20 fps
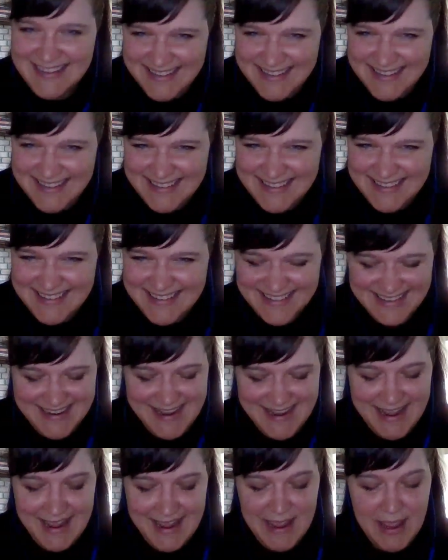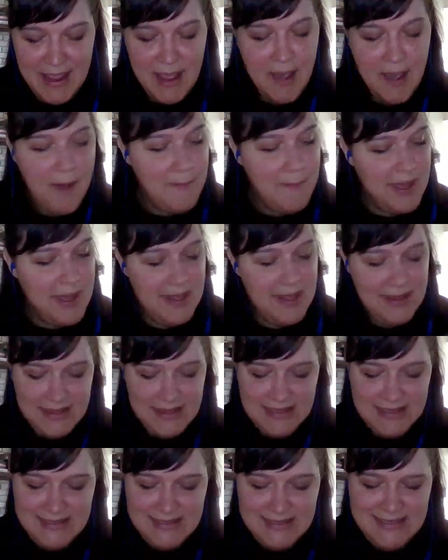highlighter, like,
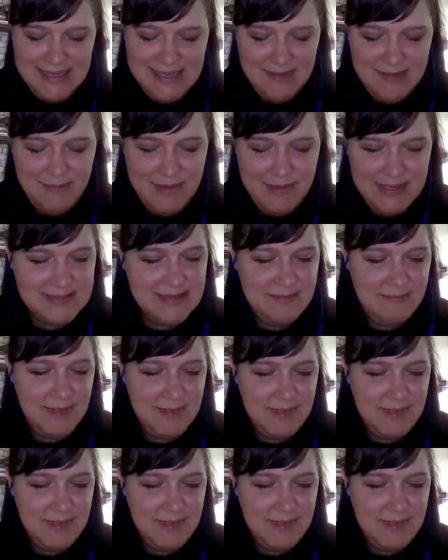I like it,